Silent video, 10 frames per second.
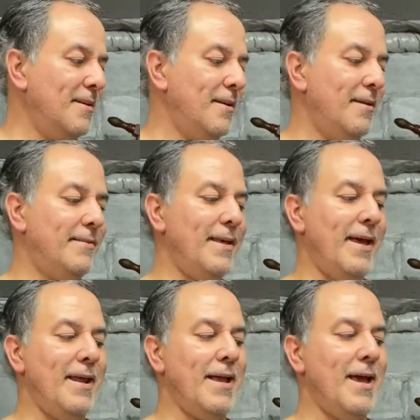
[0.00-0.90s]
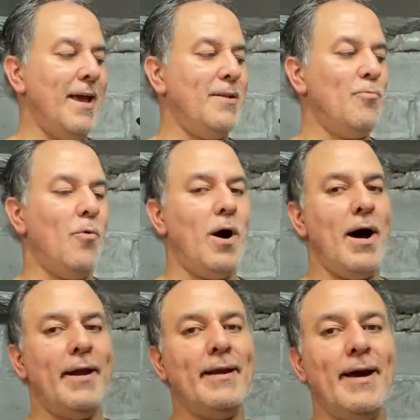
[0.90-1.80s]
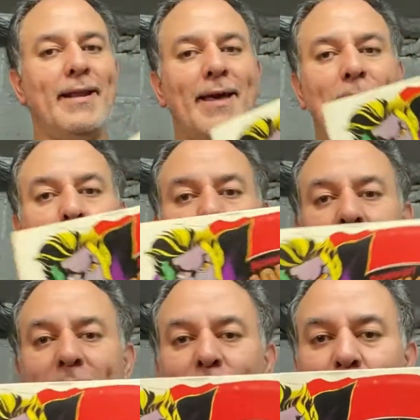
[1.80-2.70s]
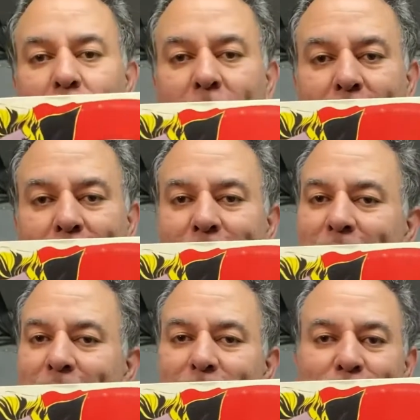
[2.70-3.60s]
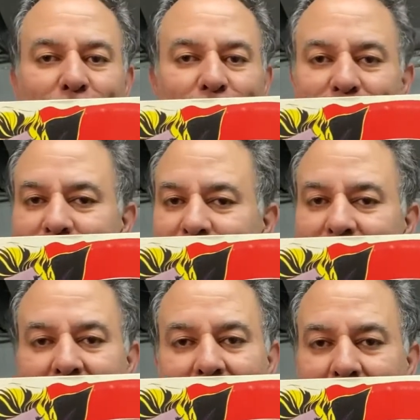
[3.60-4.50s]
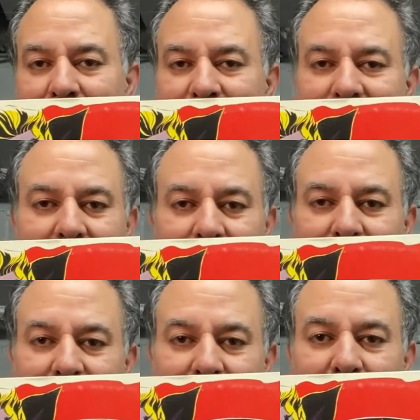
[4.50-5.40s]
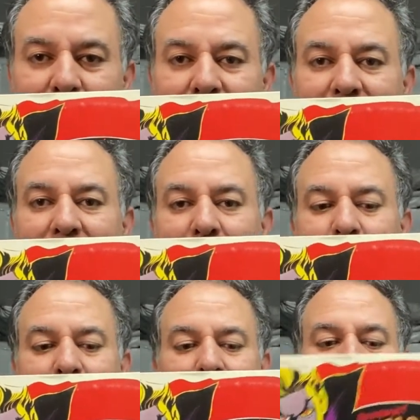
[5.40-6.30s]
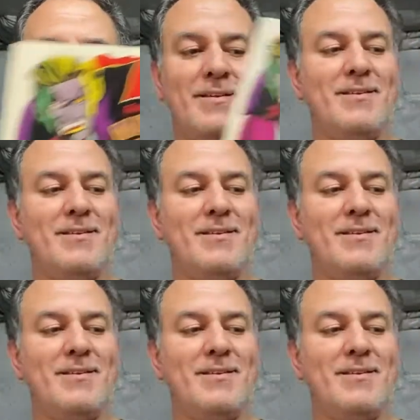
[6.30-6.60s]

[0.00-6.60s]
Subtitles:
Then again, why not get more than one? You got to have a second. You never know what can happen, right?